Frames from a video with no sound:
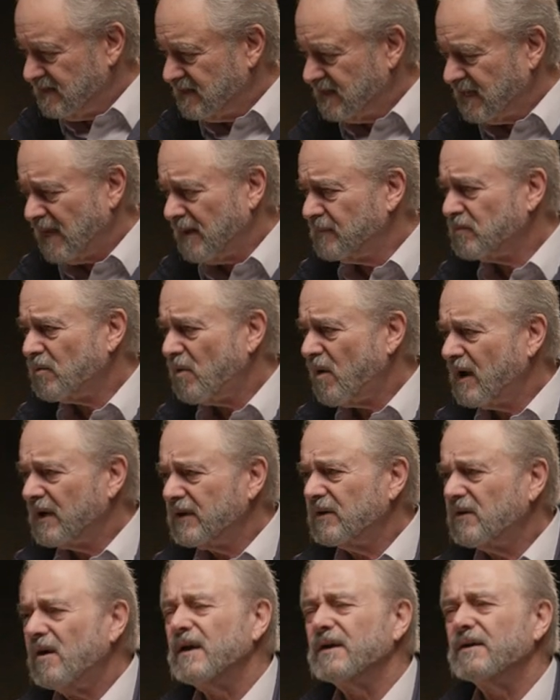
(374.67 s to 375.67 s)
kept
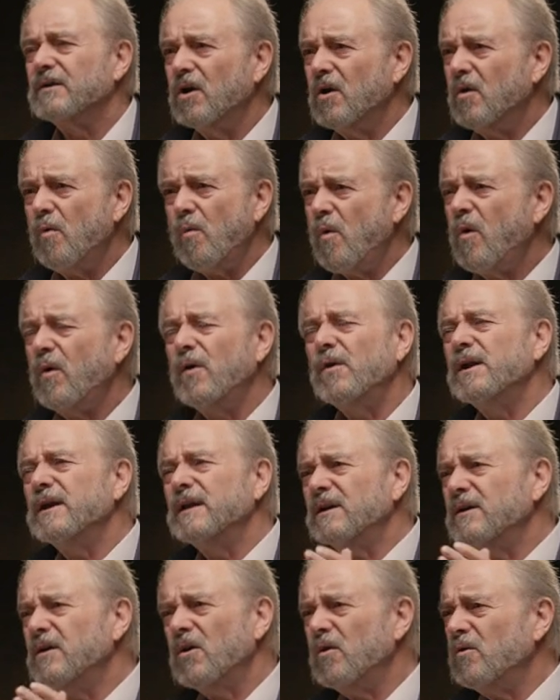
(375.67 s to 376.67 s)
walking on. No
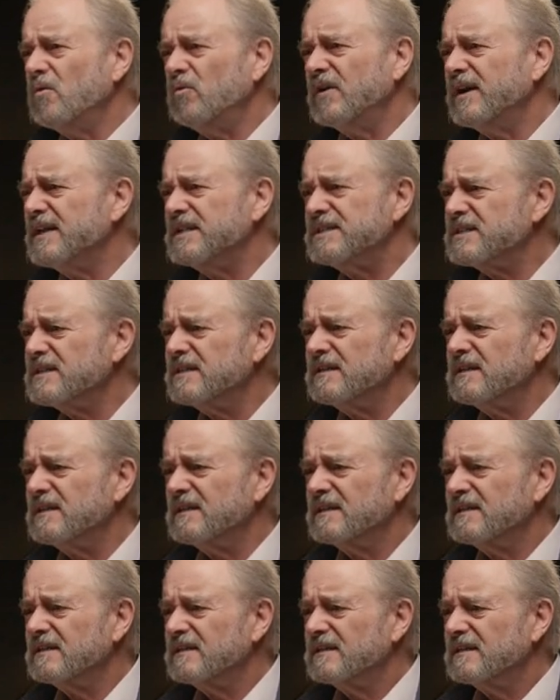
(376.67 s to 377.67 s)
warning, no reason,
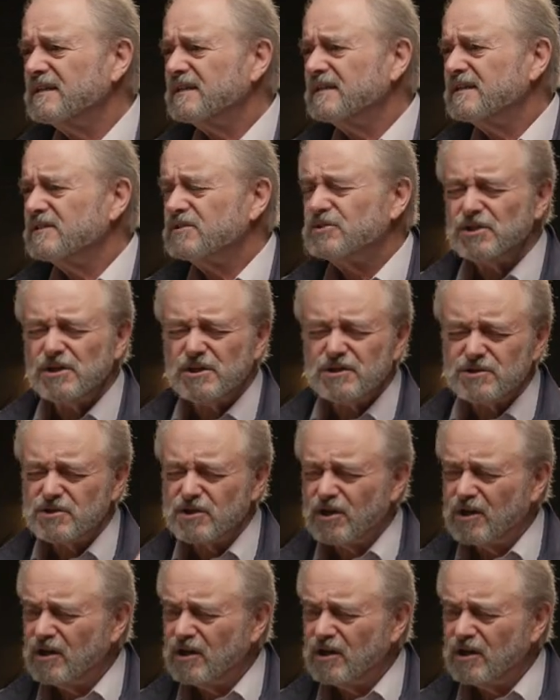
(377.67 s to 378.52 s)
just